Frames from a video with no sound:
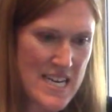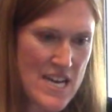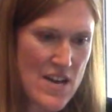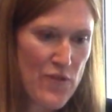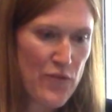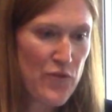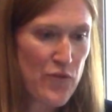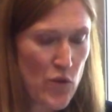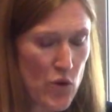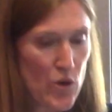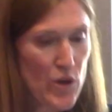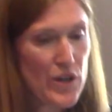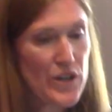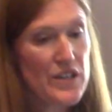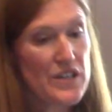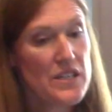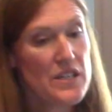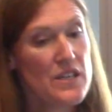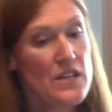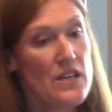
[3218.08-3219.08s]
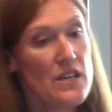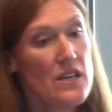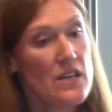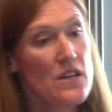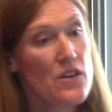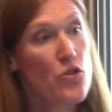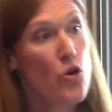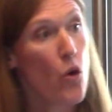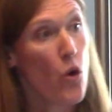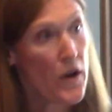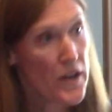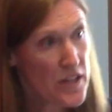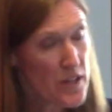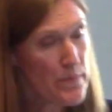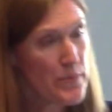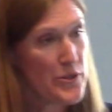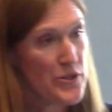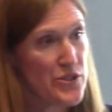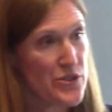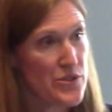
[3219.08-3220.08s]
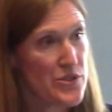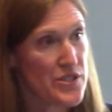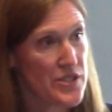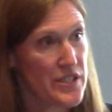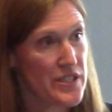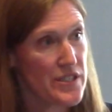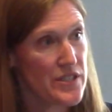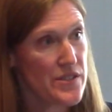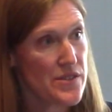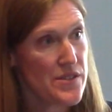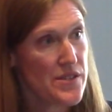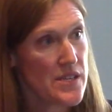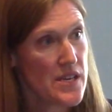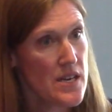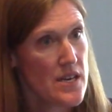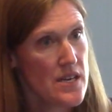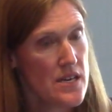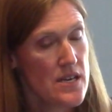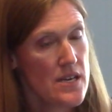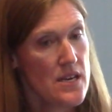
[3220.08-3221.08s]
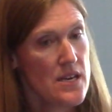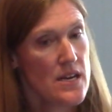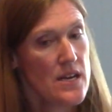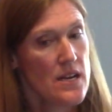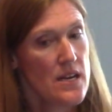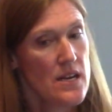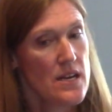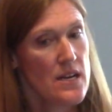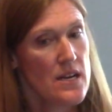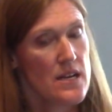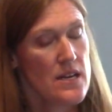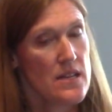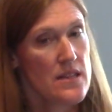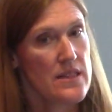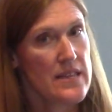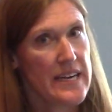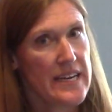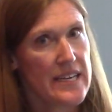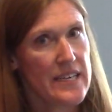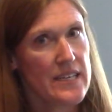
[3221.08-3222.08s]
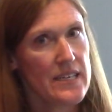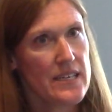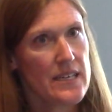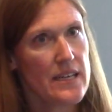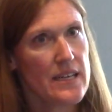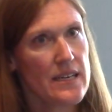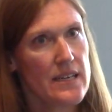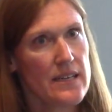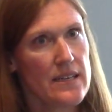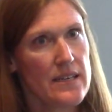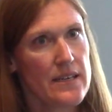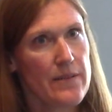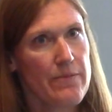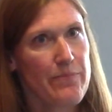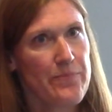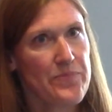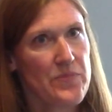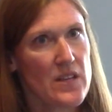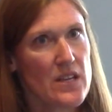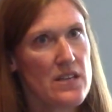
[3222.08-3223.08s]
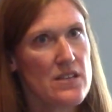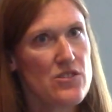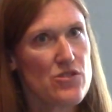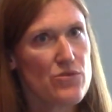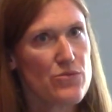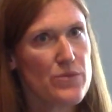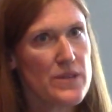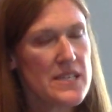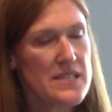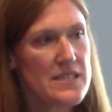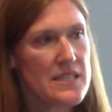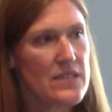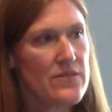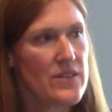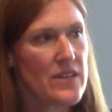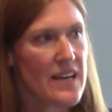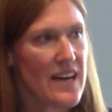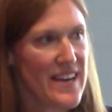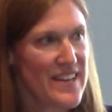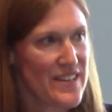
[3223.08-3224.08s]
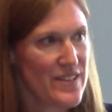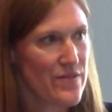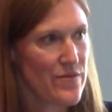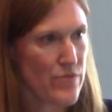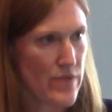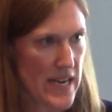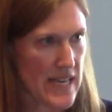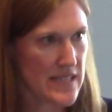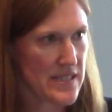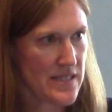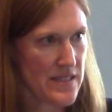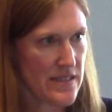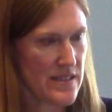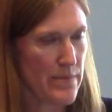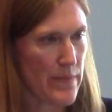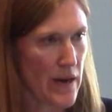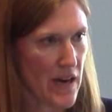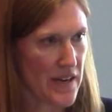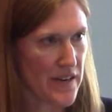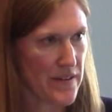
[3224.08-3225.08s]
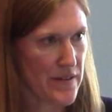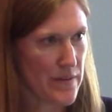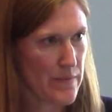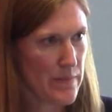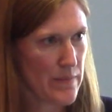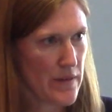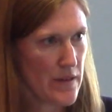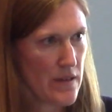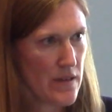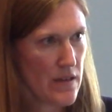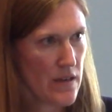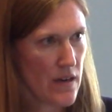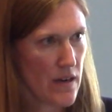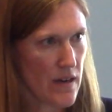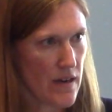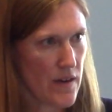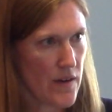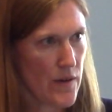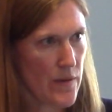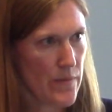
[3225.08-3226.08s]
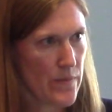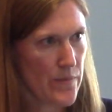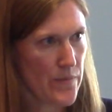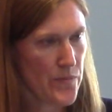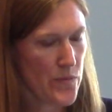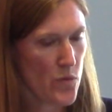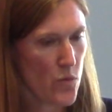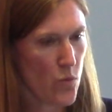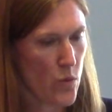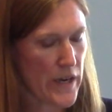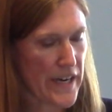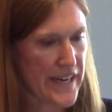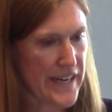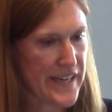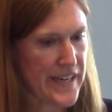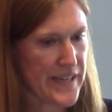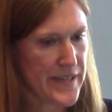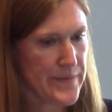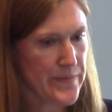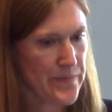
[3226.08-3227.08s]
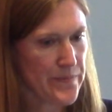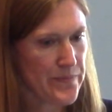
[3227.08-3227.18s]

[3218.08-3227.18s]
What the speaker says: For the oil producers, there is a risk of a kind of race to the bottom, where,